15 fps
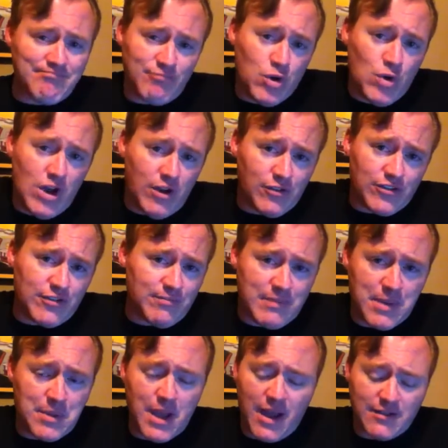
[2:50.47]
who knows,
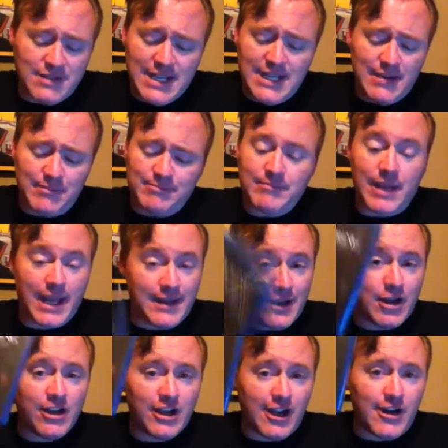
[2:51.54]
maybe I'll need them. And
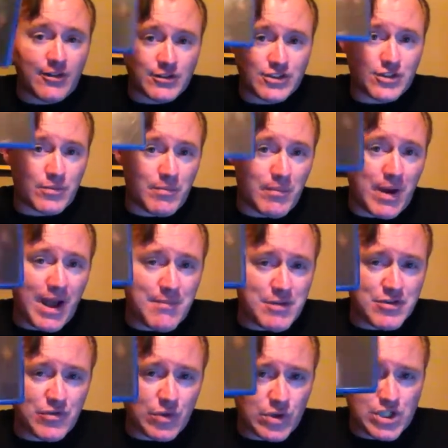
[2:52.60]
here you go. So my
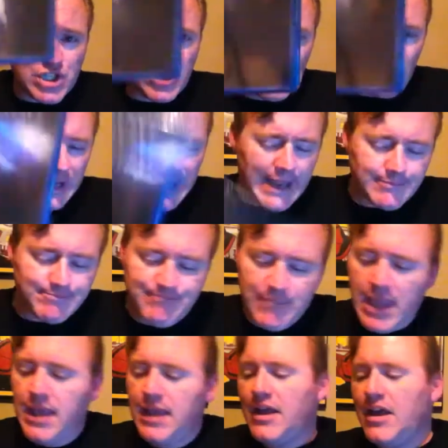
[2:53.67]
misfortune, your gain.
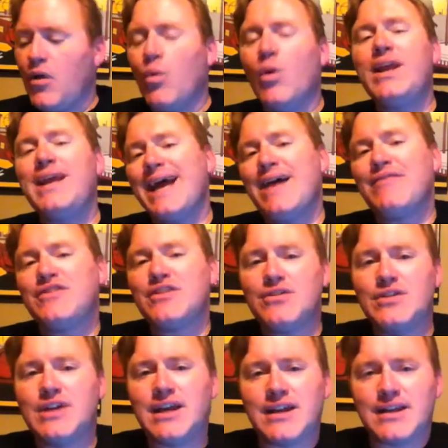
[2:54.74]
What do you have to
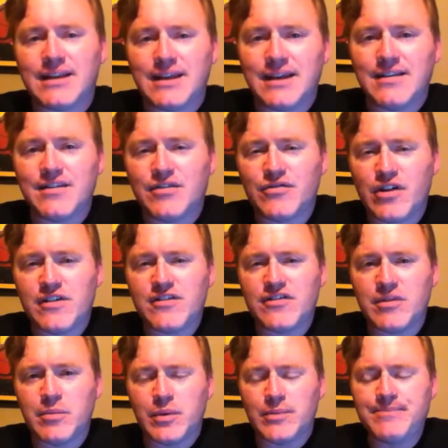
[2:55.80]
do to get it, kids? It's very
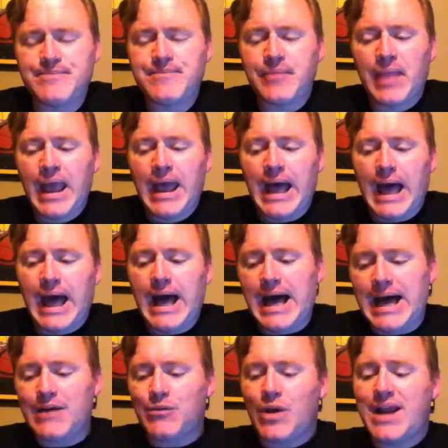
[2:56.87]
simple.
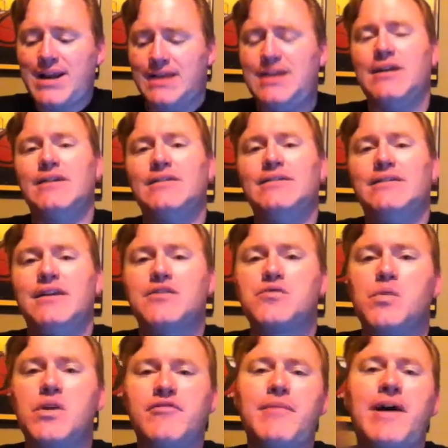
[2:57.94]
Right here
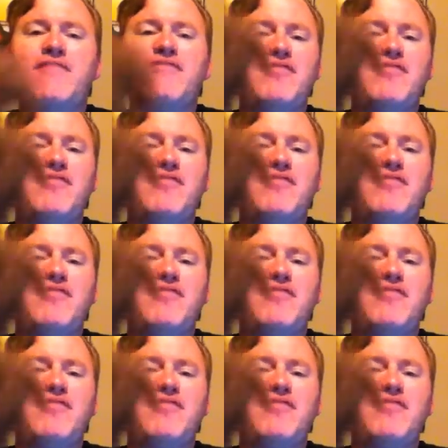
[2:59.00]
is one of my